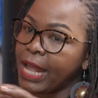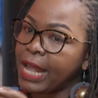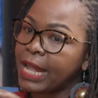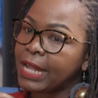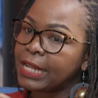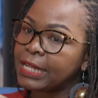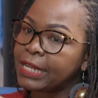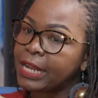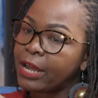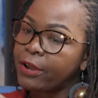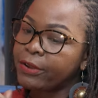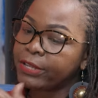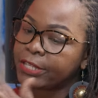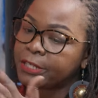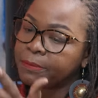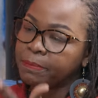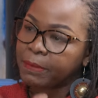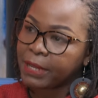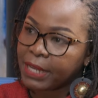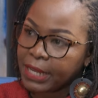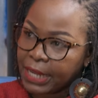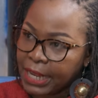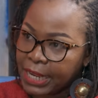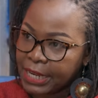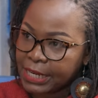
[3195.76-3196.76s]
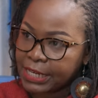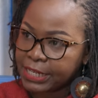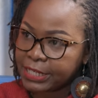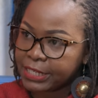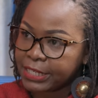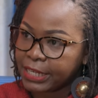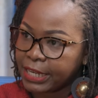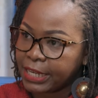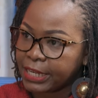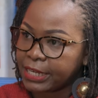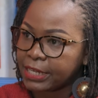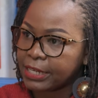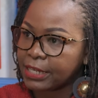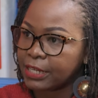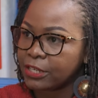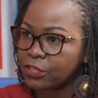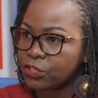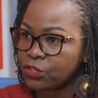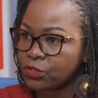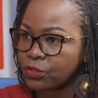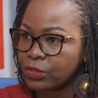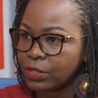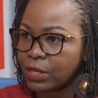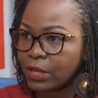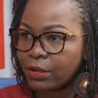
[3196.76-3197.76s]
And now it's being edited
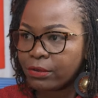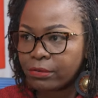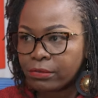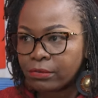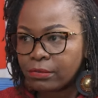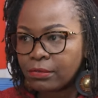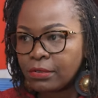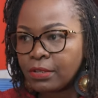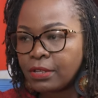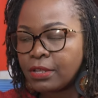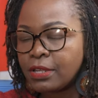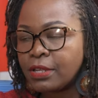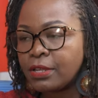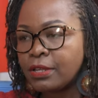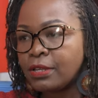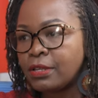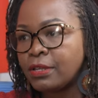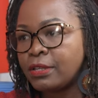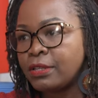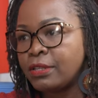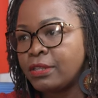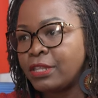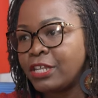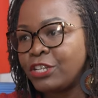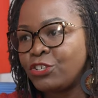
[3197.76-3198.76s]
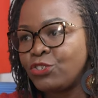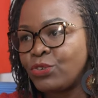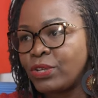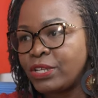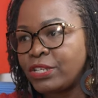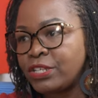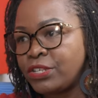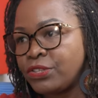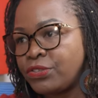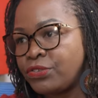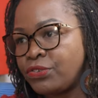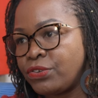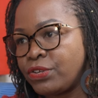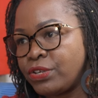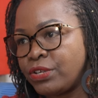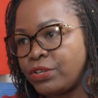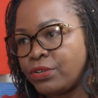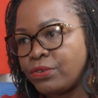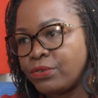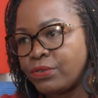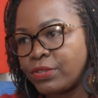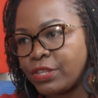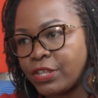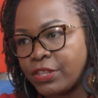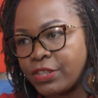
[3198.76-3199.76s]
into now the
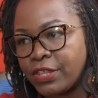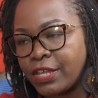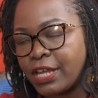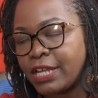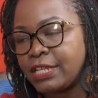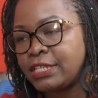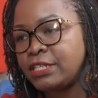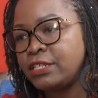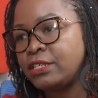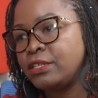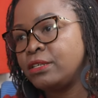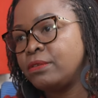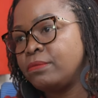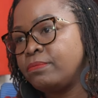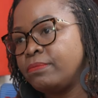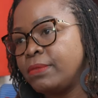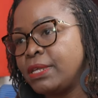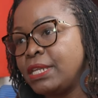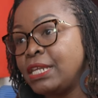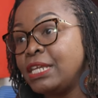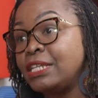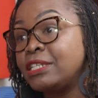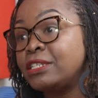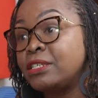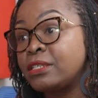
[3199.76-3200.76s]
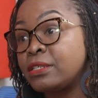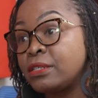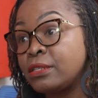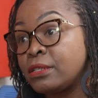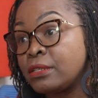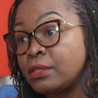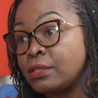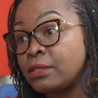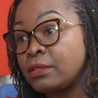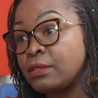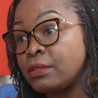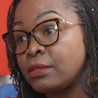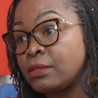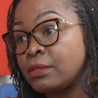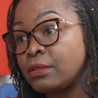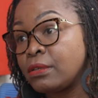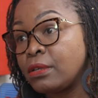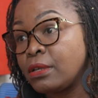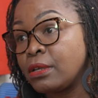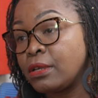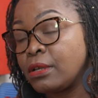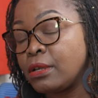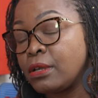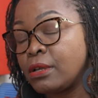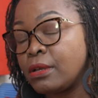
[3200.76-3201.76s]
23 or the 30 minute
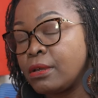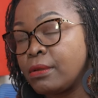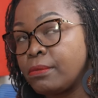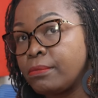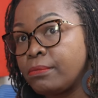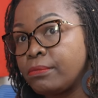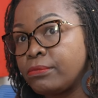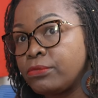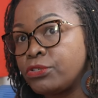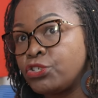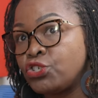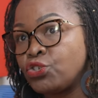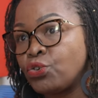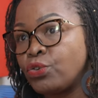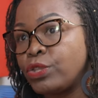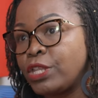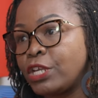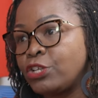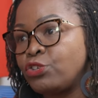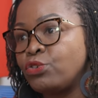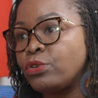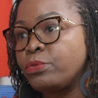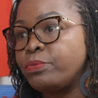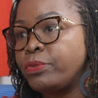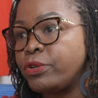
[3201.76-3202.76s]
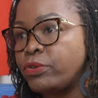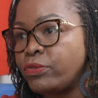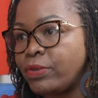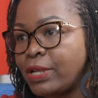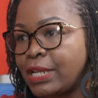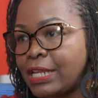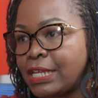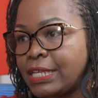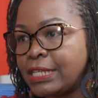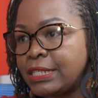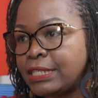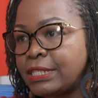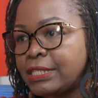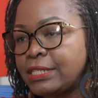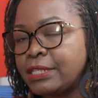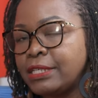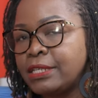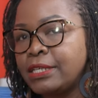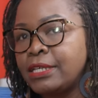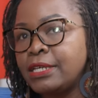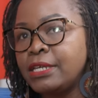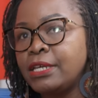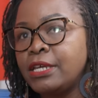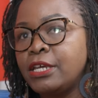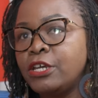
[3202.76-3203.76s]
um, show that will be released.
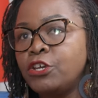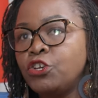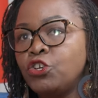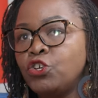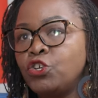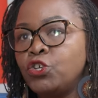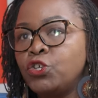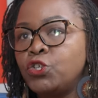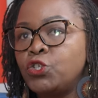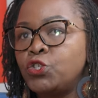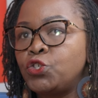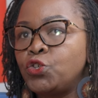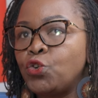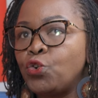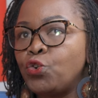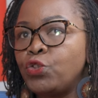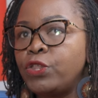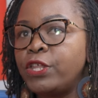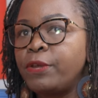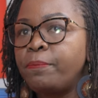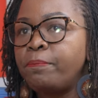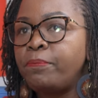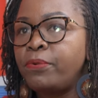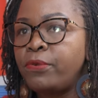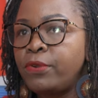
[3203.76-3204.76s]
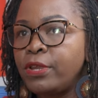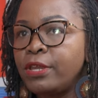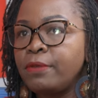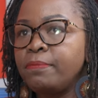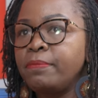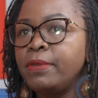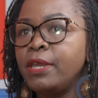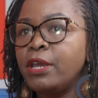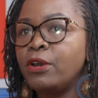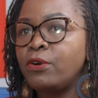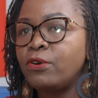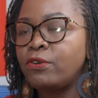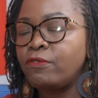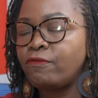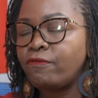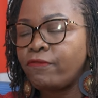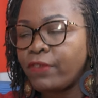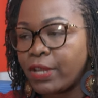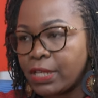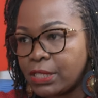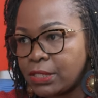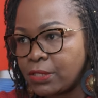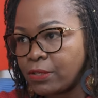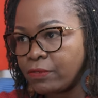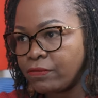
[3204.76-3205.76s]
So the premiere on
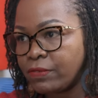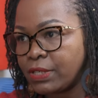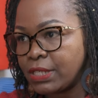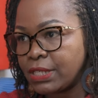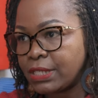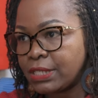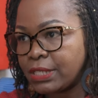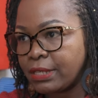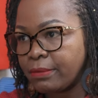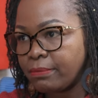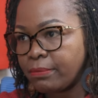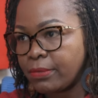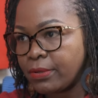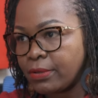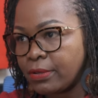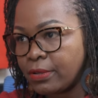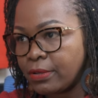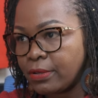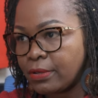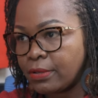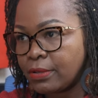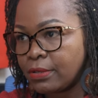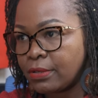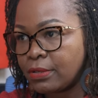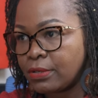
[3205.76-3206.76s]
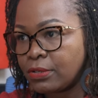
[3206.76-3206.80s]
1st of December